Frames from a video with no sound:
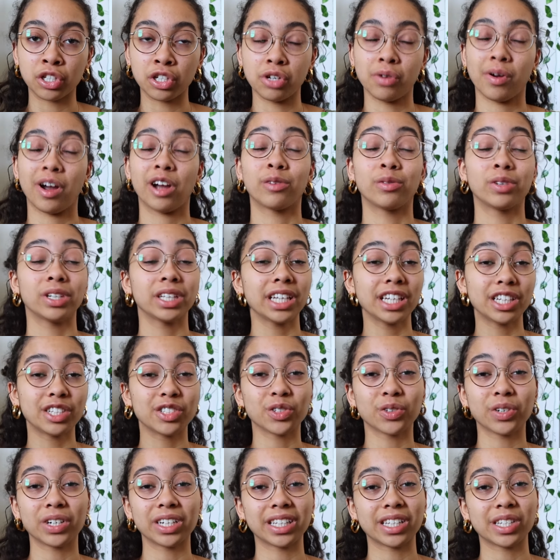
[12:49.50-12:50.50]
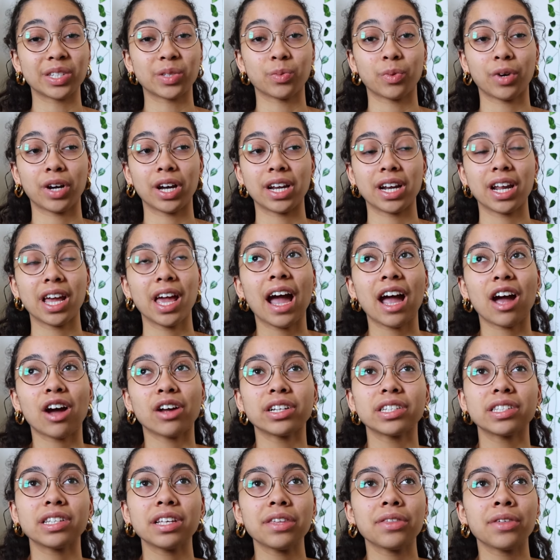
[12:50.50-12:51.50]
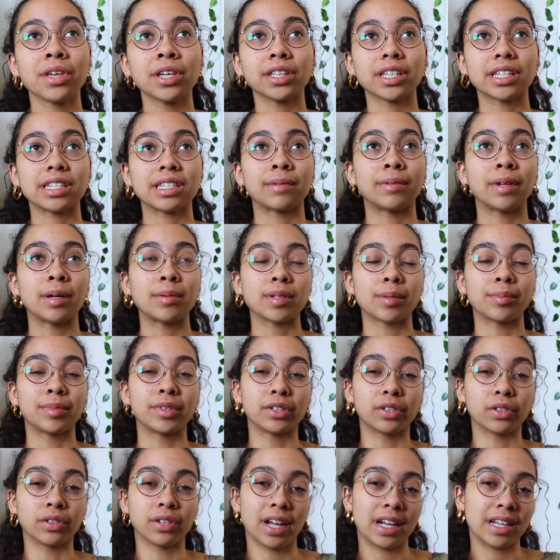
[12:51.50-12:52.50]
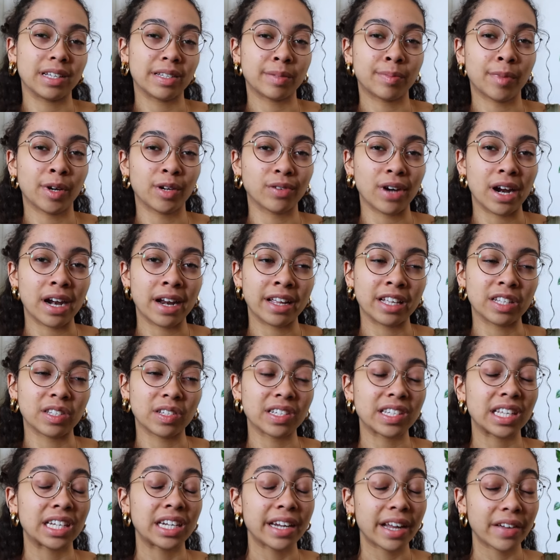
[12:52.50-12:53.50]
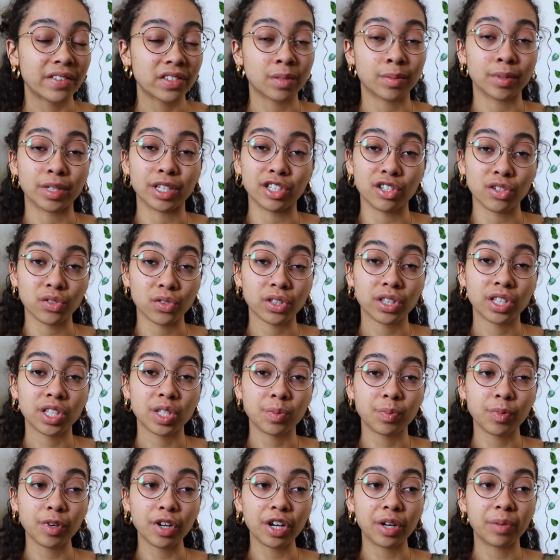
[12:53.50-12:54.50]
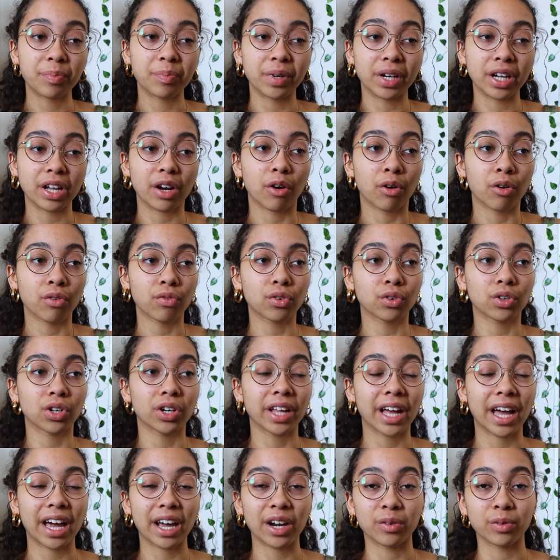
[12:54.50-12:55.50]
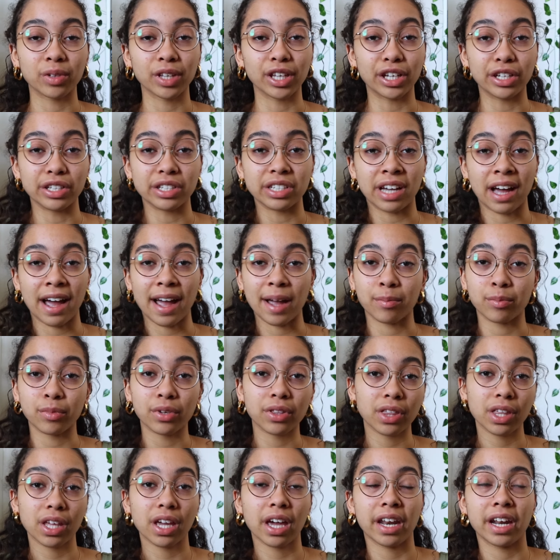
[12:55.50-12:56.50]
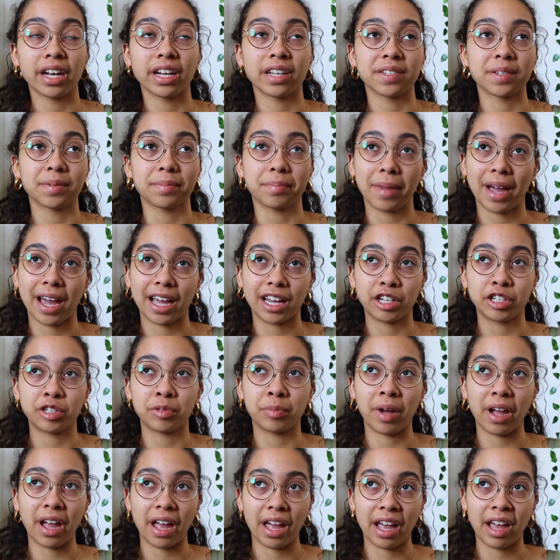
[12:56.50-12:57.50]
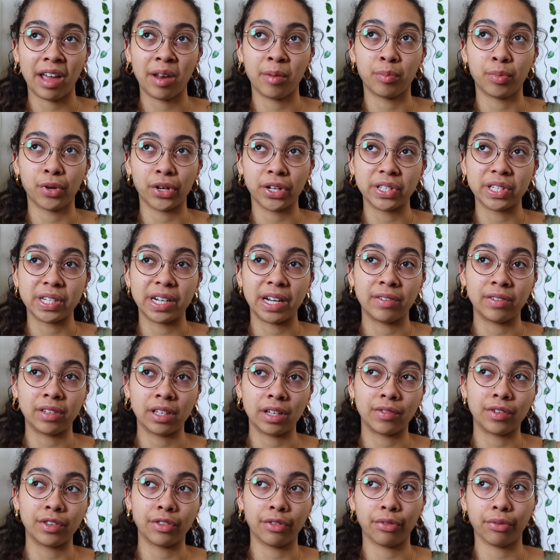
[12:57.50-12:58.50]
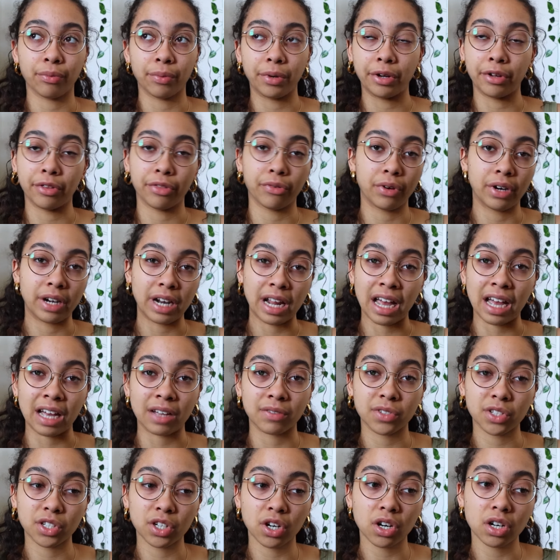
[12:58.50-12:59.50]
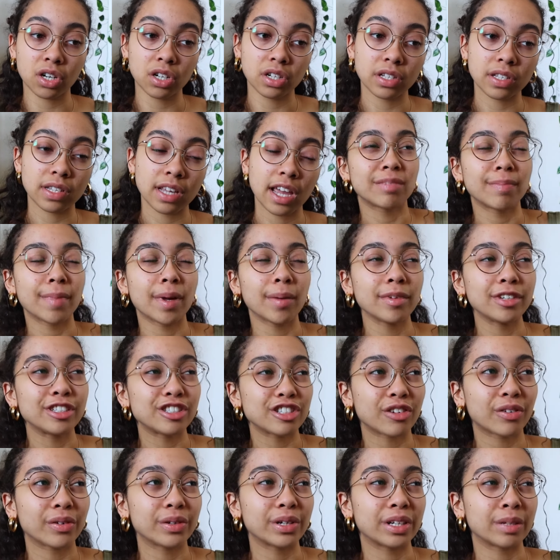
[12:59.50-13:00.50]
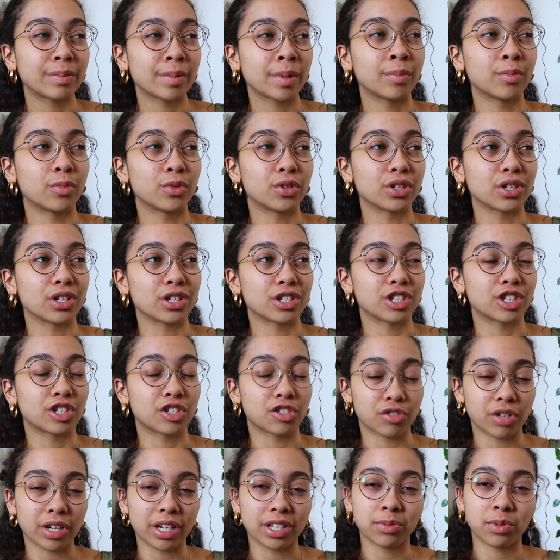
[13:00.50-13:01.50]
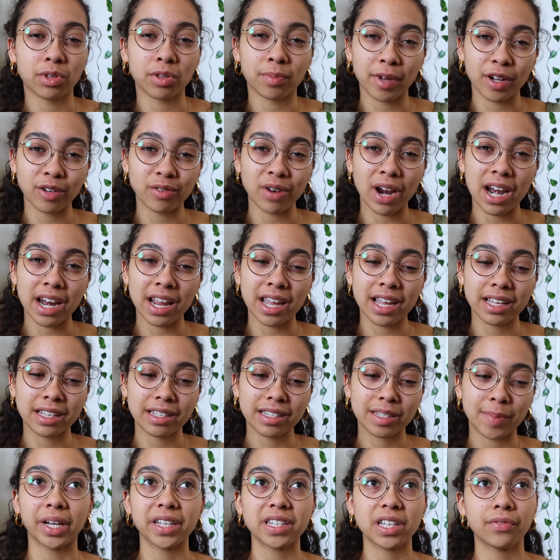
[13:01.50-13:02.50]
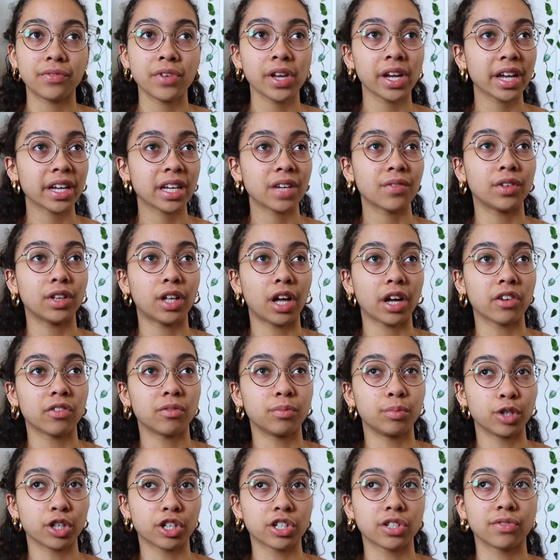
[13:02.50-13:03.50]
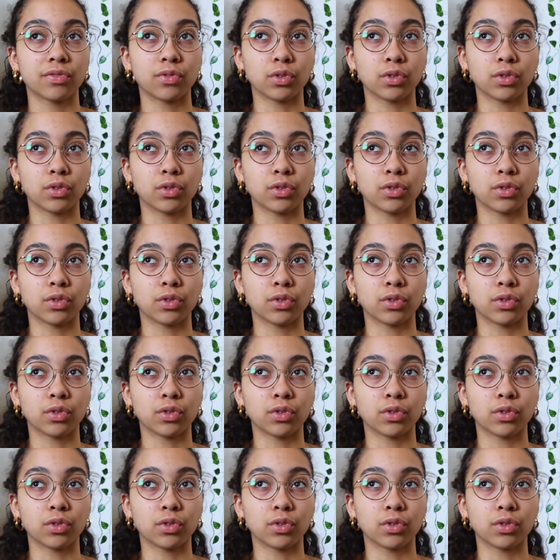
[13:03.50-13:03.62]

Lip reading: 2. I really enjoyed this one. I honestly think that sometimes I'm a little nice in my ratings because I did have some issues with this book, but overall I had a really good time with it, and it doesn't match in my head books that I've given 3 or 3.5 stars. So maybe in general I need to be more strict with my ratings, because I feel like I give a lot of books